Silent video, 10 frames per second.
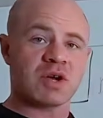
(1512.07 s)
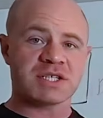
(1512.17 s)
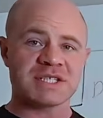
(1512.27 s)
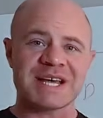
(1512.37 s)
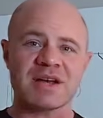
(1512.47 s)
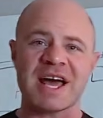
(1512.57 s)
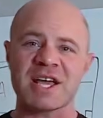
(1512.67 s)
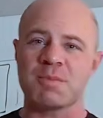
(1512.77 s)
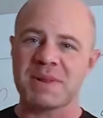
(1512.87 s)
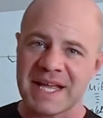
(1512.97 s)
structure this out and how
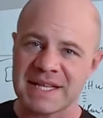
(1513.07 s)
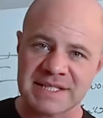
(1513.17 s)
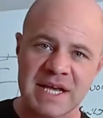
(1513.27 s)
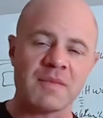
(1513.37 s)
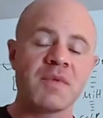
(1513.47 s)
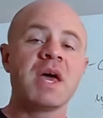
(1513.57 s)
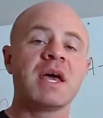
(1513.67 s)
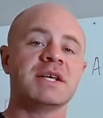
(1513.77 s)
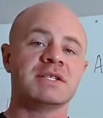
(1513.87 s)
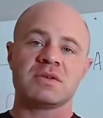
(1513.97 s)
you plan this out
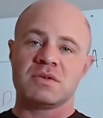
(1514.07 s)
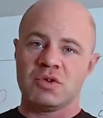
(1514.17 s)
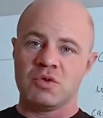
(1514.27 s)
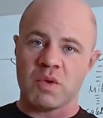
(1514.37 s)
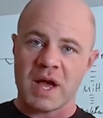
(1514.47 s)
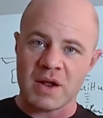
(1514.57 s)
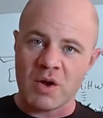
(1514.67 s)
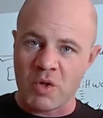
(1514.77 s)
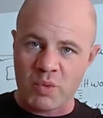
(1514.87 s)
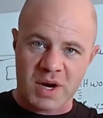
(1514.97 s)
is you write out
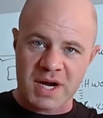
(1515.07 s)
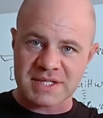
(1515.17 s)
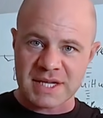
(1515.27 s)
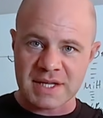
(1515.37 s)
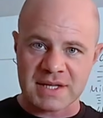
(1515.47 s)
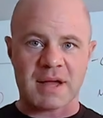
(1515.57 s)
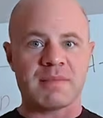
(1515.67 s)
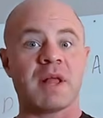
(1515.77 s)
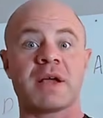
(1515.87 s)
all the workouts ahead of time.